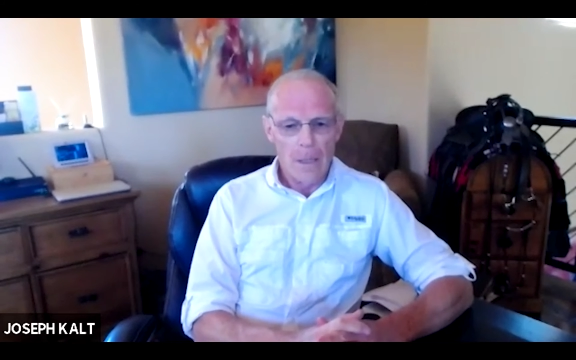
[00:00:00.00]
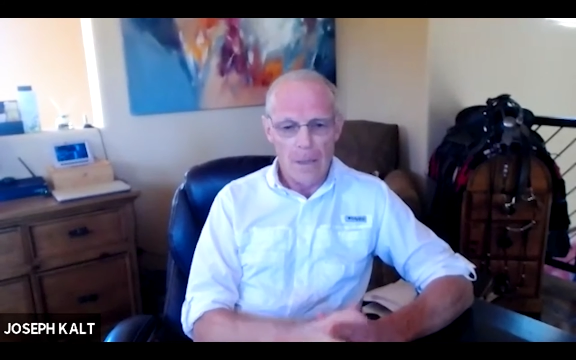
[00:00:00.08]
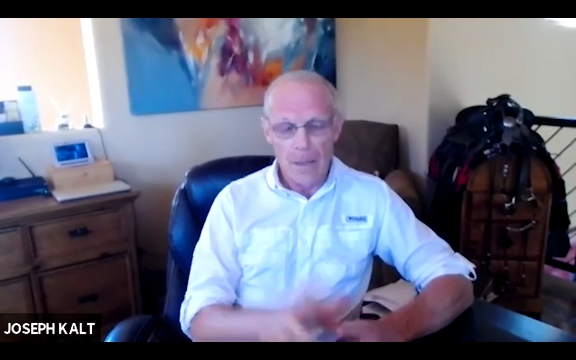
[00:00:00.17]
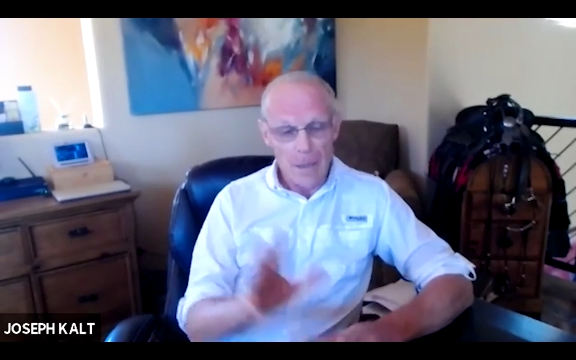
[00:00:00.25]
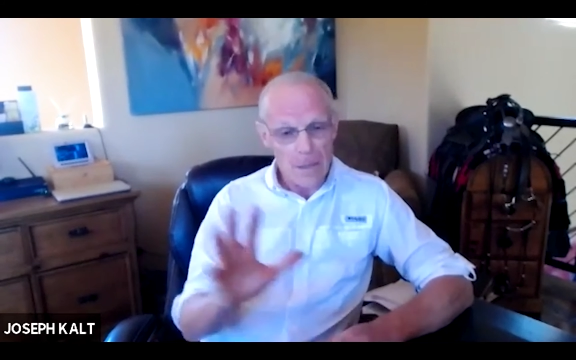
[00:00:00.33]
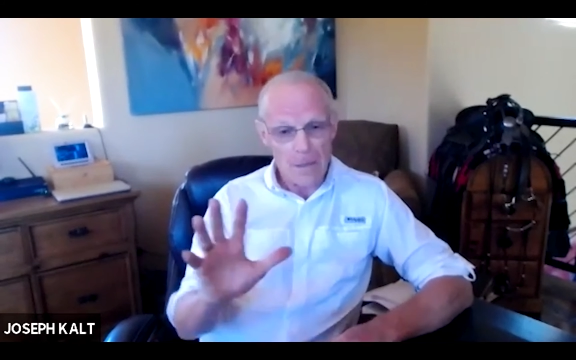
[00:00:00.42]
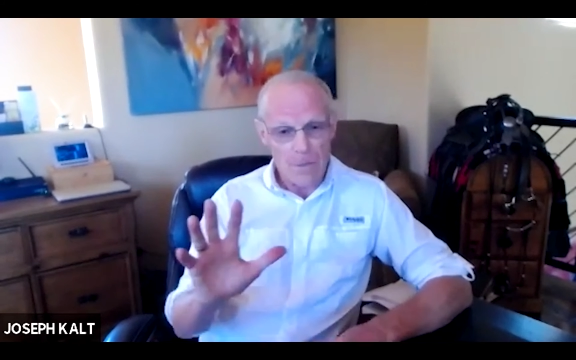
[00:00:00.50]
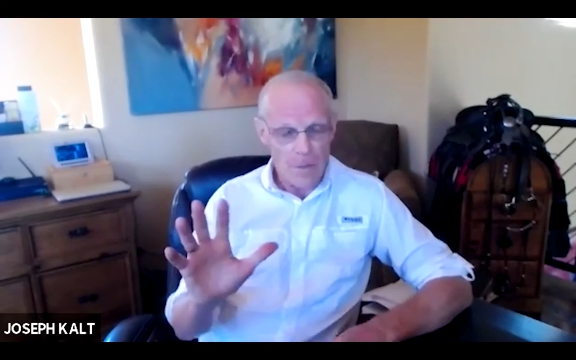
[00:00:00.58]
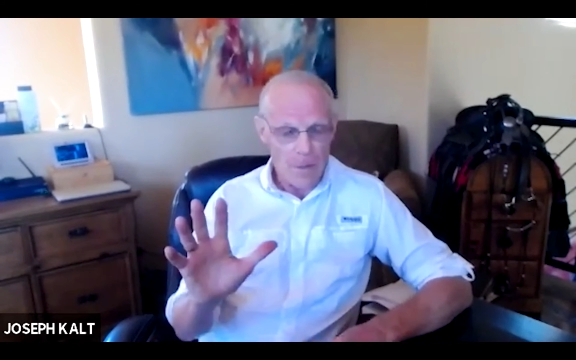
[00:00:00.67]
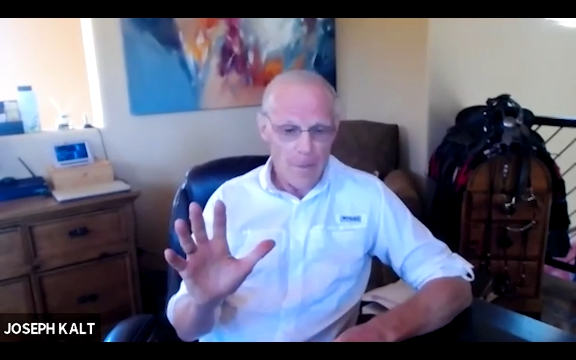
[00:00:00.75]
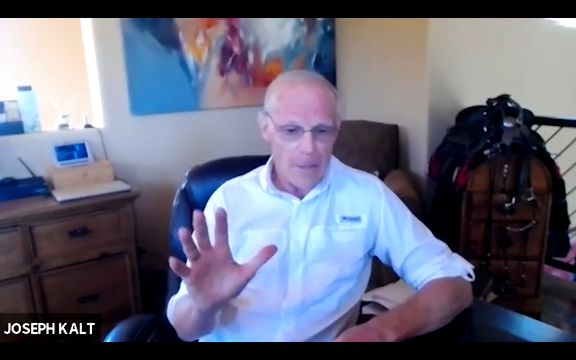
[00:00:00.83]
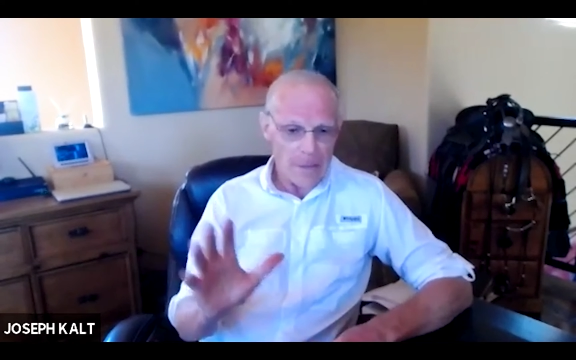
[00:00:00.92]
and this is what
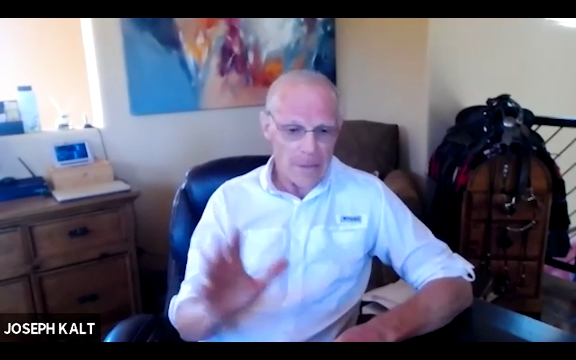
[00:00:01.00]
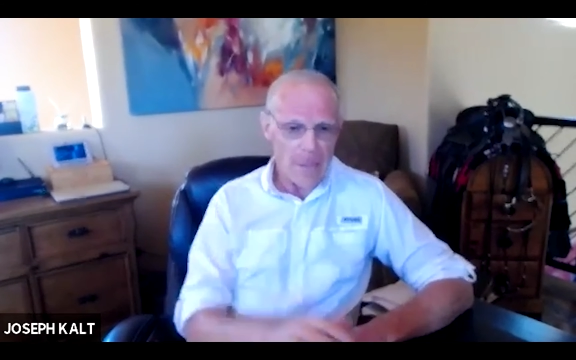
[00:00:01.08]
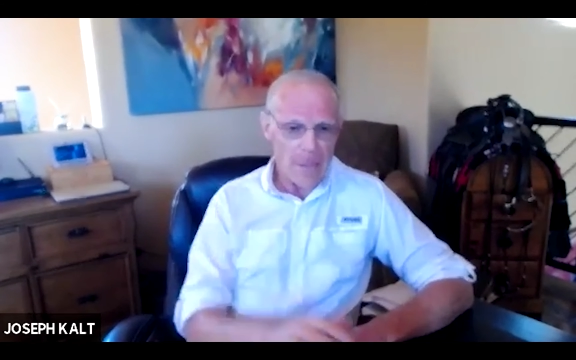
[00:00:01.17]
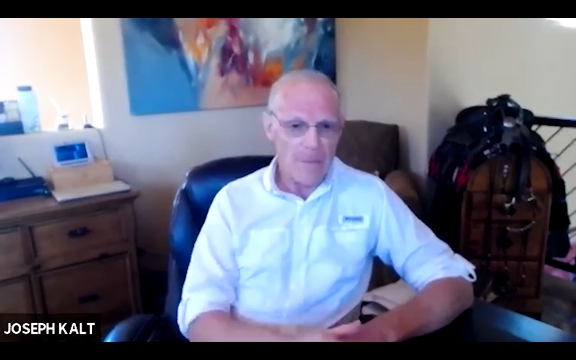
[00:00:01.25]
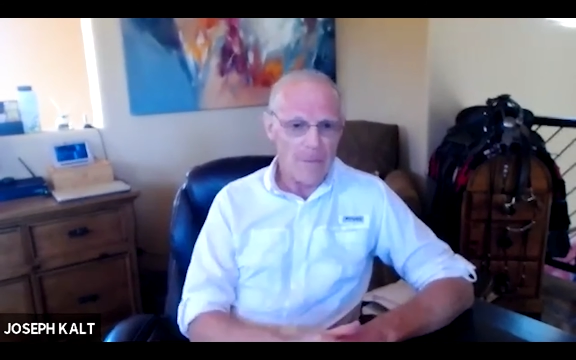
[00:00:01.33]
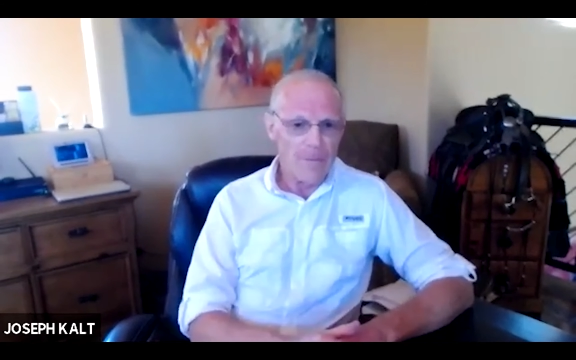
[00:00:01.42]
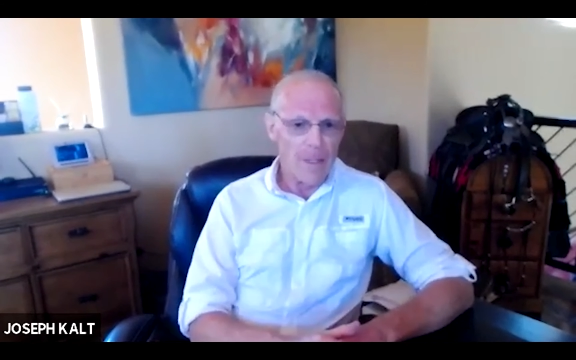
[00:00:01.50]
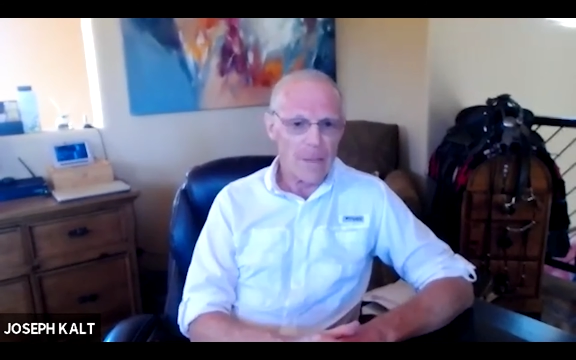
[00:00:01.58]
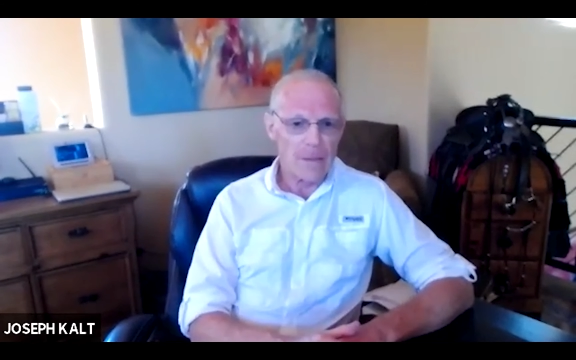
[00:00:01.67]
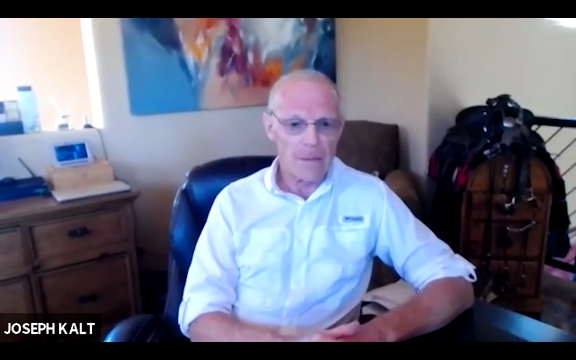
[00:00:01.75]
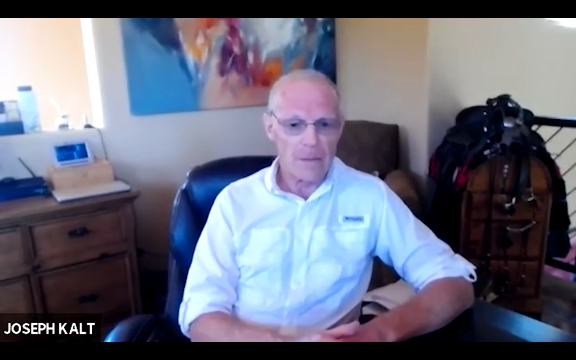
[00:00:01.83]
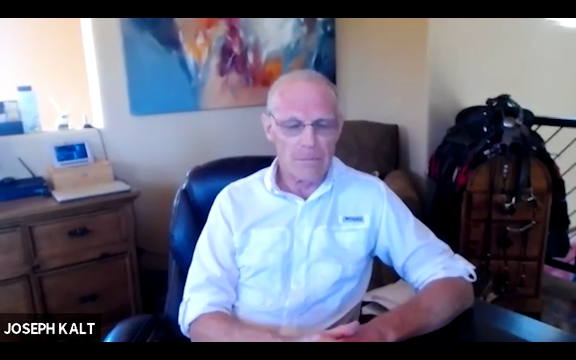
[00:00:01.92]
I'm about to say
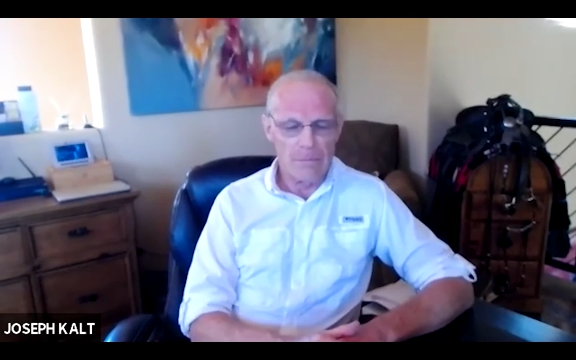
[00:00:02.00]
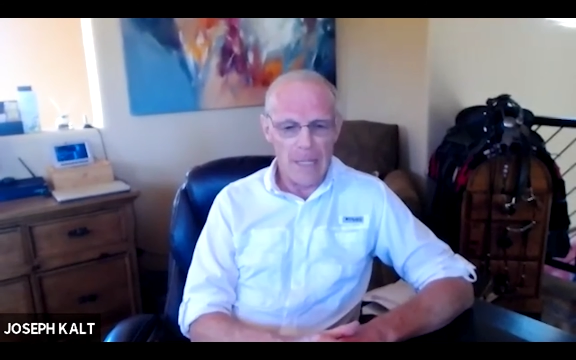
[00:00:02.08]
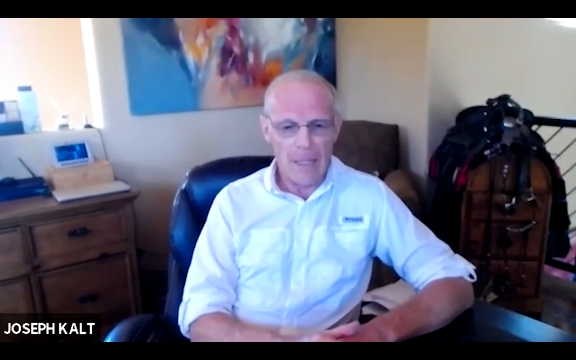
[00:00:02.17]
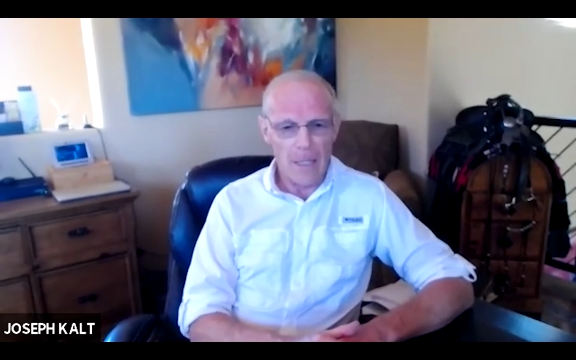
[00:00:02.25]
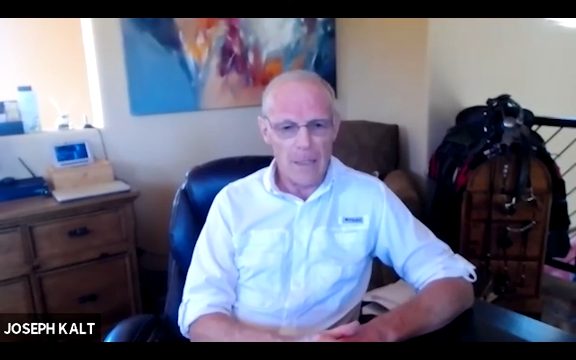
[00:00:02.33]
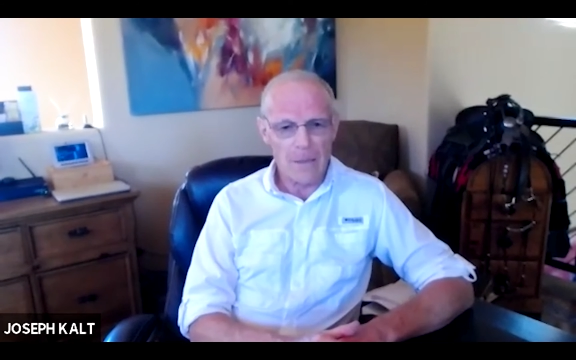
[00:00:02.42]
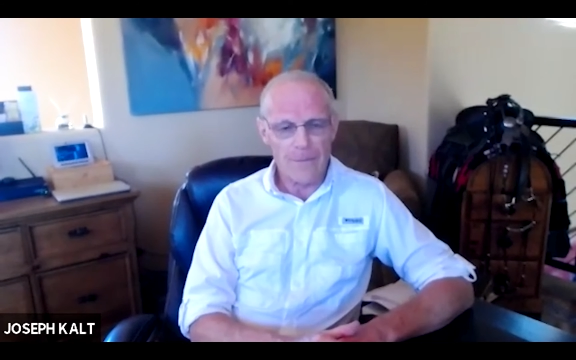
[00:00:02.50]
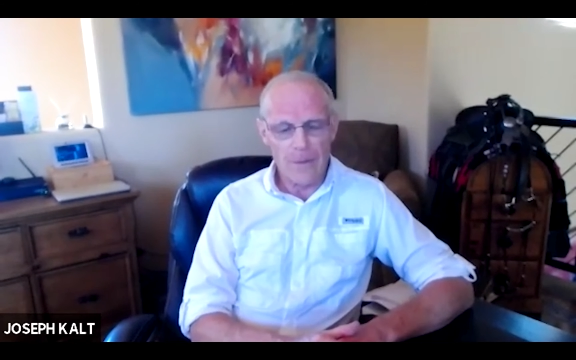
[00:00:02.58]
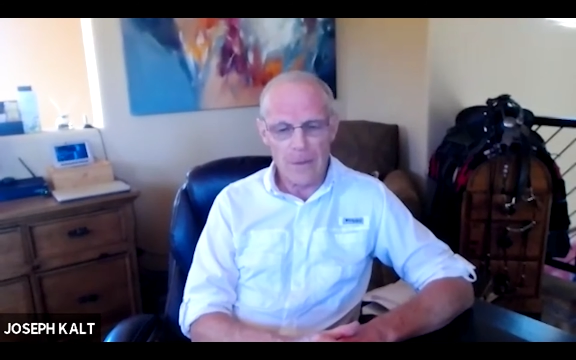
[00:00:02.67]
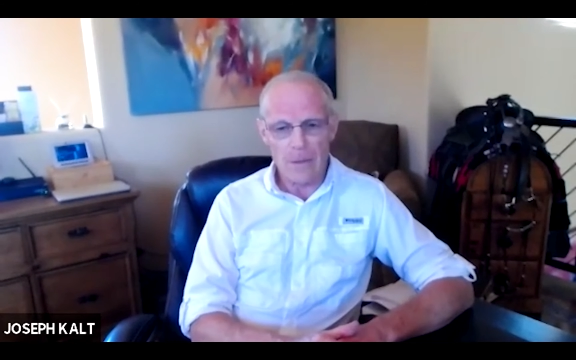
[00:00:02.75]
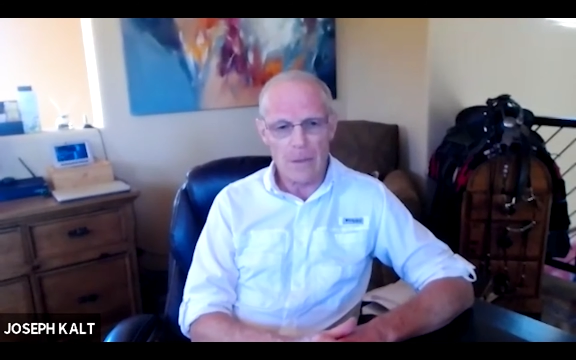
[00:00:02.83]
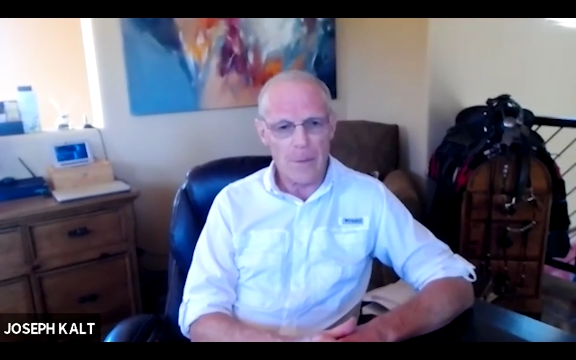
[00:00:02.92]
reflects decades of
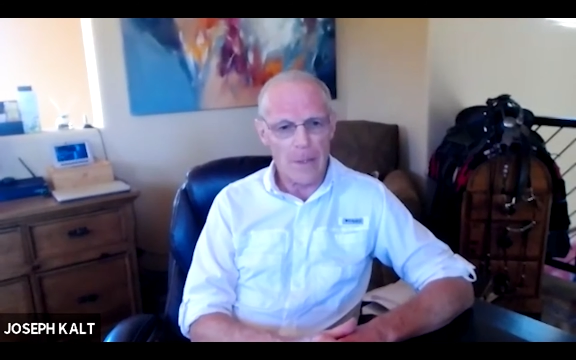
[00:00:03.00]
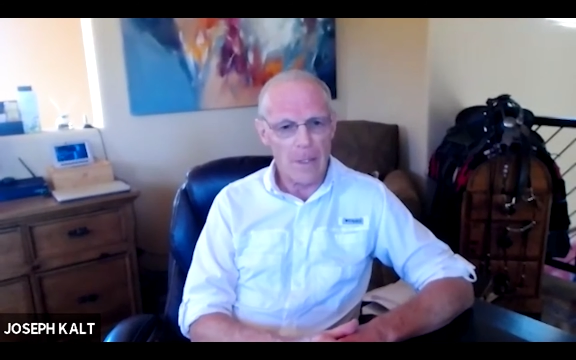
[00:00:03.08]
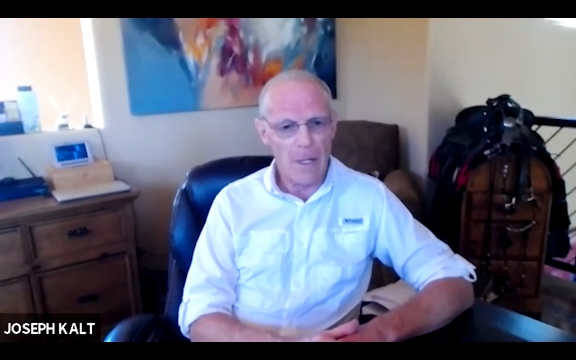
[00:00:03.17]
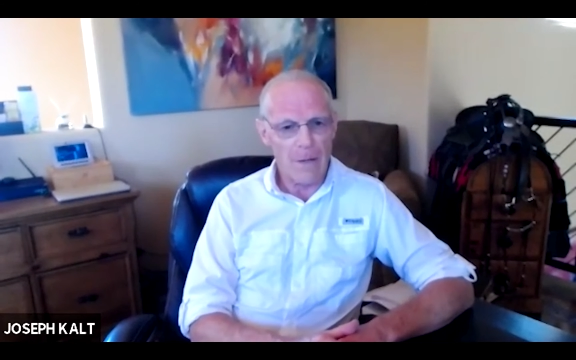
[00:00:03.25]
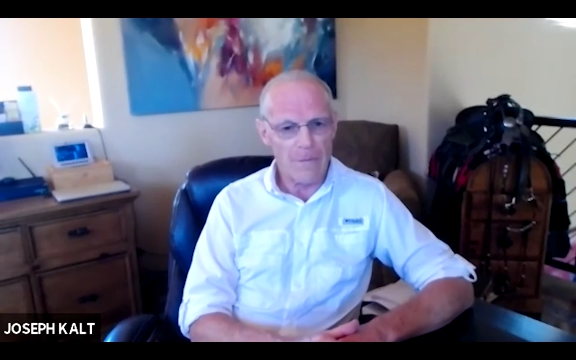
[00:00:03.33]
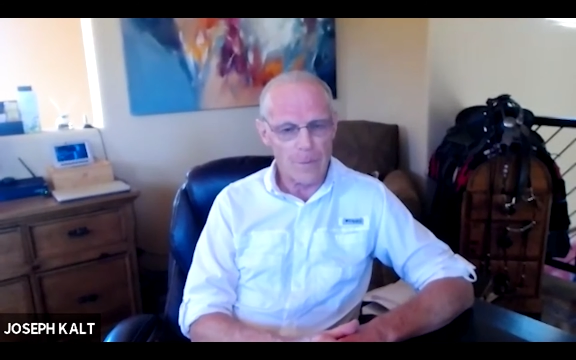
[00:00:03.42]
research by the Harvard